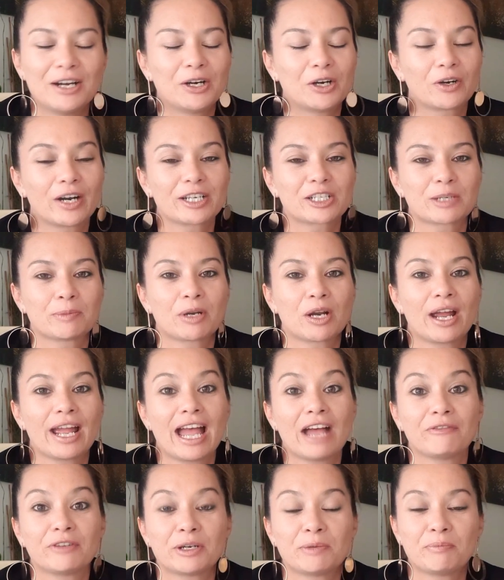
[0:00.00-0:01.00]
All right, Gemini,
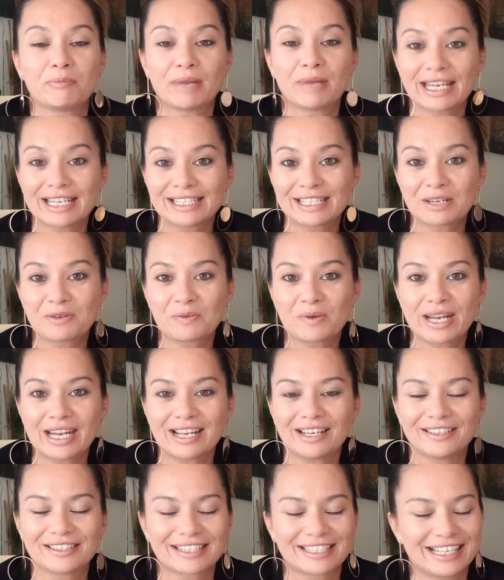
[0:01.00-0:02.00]
have an amazing
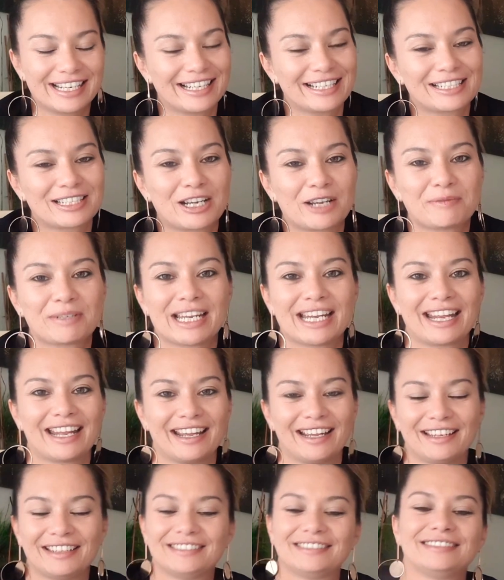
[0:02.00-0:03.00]
week. I'll see you next time. Take
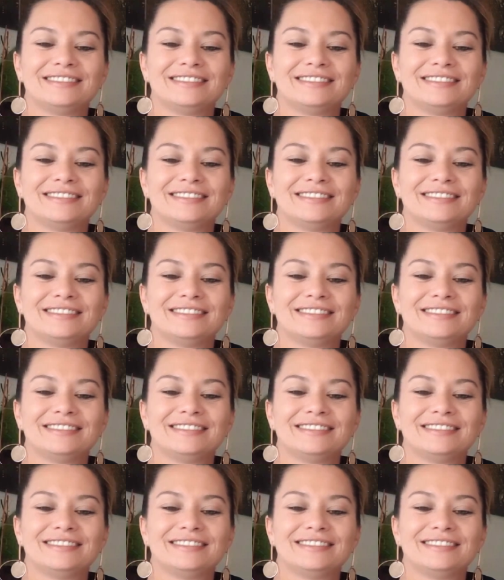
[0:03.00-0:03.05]
care.